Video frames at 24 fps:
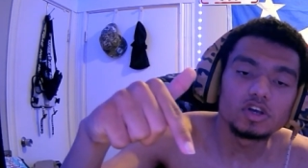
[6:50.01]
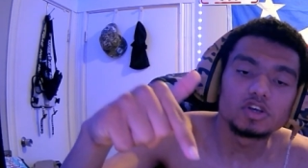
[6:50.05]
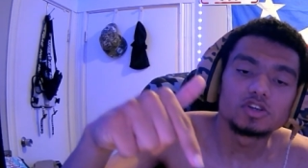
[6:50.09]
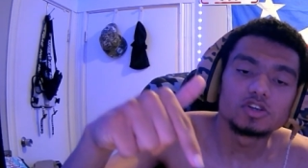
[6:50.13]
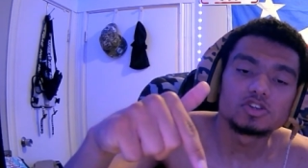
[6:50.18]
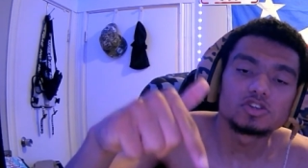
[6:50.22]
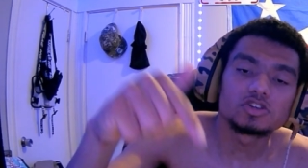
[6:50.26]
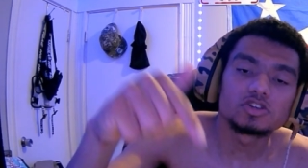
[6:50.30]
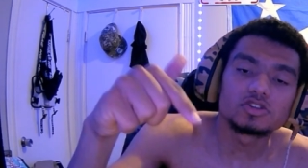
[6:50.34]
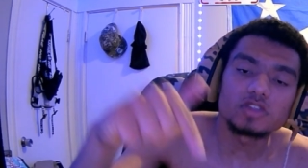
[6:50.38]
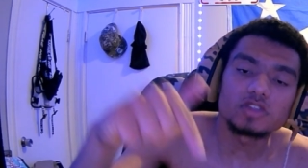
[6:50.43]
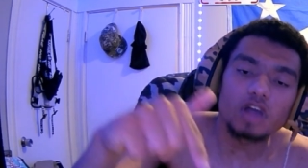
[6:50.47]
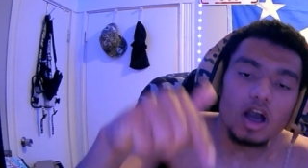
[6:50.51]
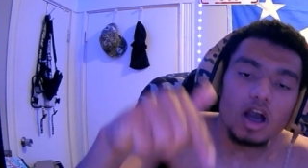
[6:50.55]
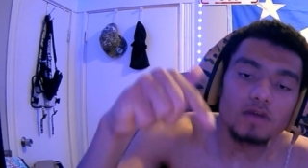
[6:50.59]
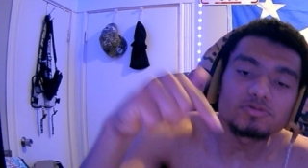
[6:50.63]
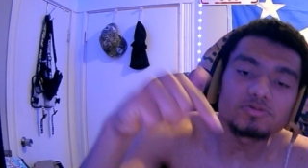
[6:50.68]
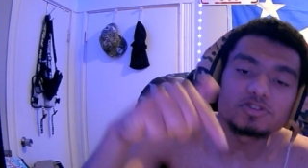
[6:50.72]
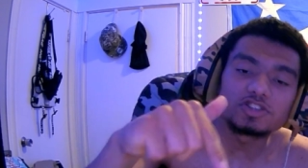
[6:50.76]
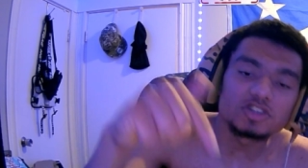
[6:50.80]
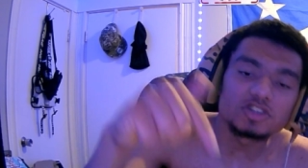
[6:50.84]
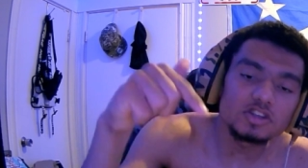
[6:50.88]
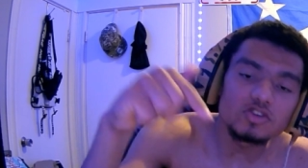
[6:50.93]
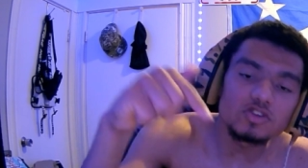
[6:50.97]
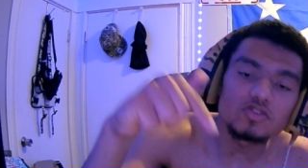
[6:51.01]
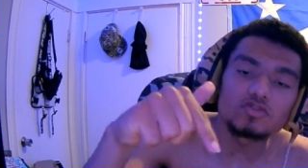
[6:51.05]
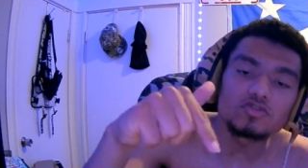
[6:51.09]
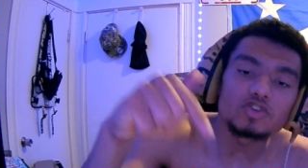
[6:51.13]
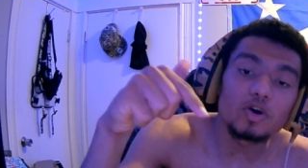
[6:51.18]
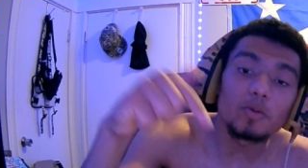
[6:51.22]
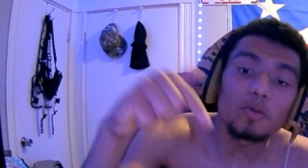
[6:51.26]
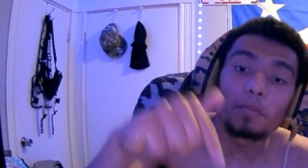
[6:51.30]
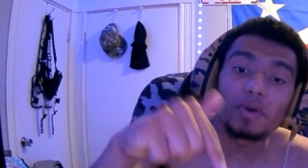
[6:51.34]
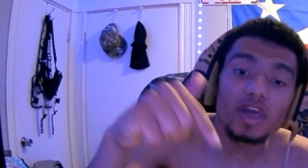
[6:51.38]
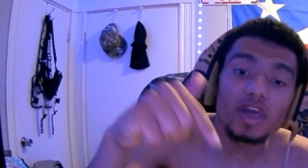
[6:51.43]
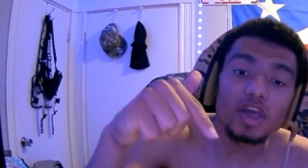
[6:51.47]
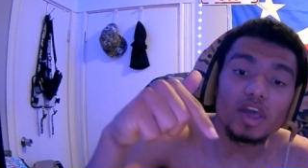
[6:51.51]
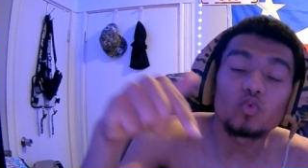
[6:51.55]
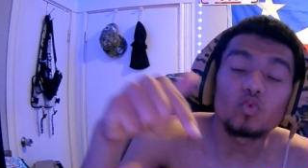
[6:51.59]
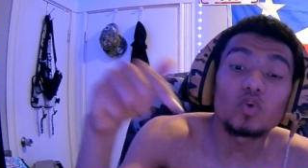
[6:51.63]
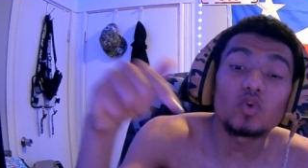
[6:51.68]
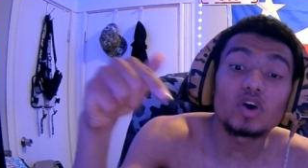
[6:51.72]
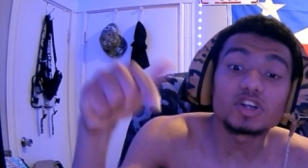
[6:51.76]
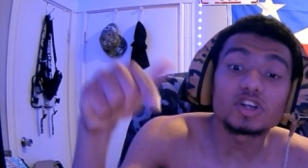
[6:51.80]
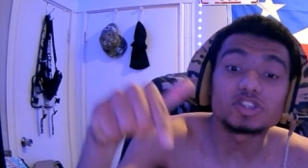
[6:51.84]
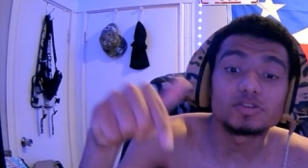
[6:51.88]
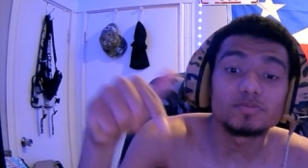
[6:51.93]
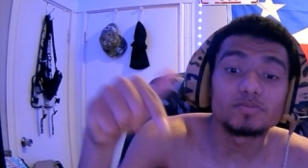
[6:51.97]
Stop sitting on your bed
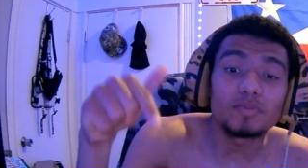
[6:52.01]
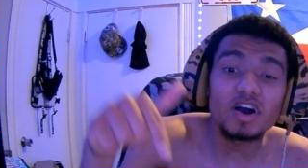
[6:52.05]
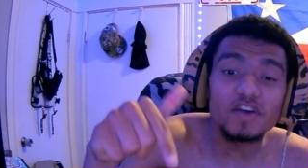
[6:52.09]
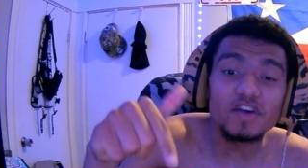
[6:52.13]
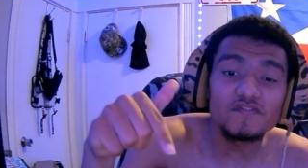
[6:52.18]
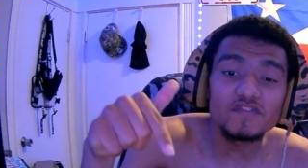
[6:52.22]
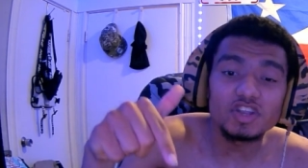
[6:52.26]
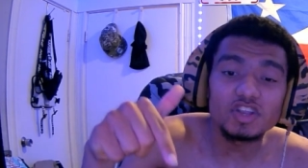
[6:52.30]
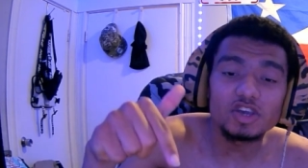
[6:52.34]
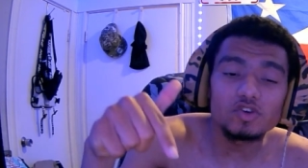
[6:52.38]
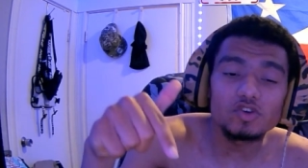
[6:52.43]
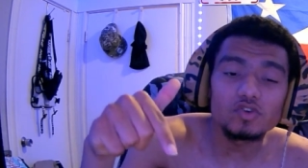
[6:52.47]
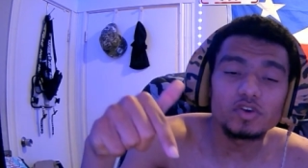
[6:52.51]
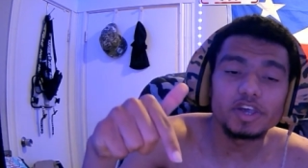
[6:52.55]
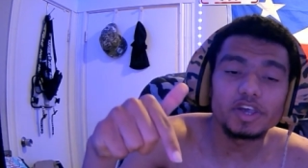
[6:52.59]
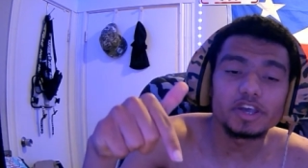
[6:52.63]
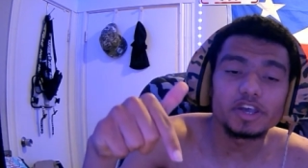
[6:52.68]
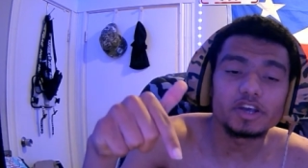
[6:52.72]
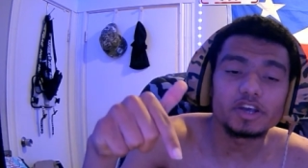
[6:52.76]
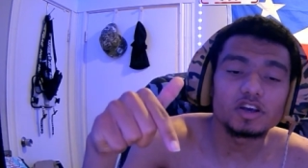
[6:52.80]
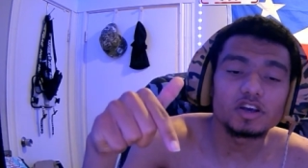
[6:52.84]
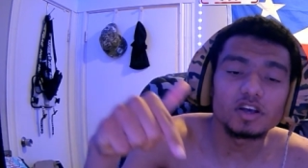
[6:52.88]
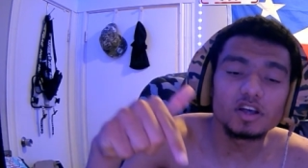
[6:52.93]
watching my video and